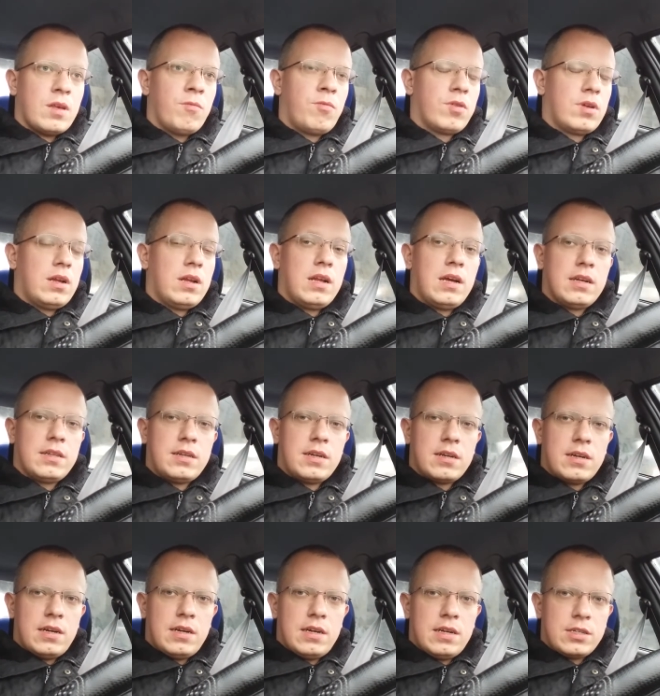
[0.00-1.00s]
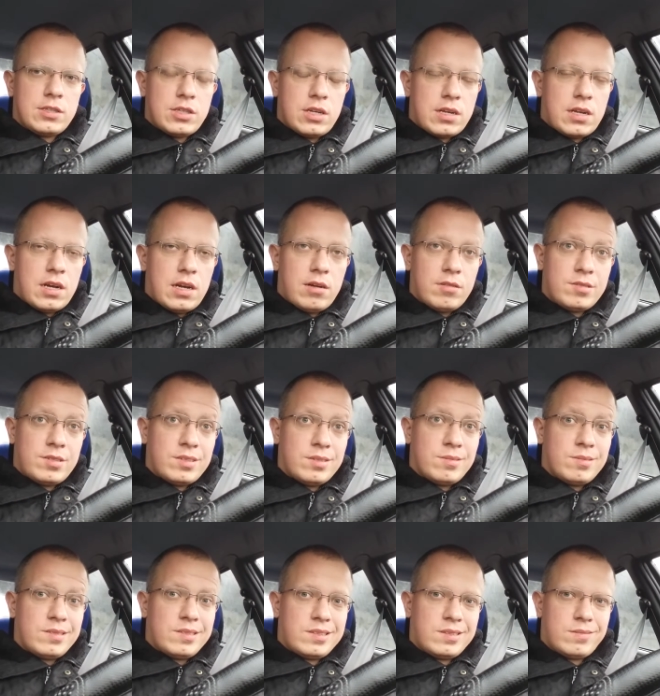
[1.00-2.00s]
for a later checkout, so
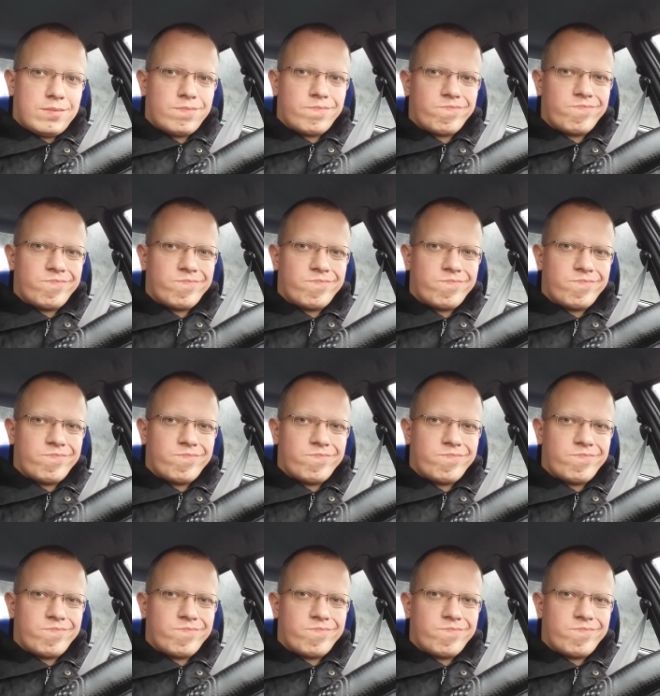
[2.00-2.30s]
it's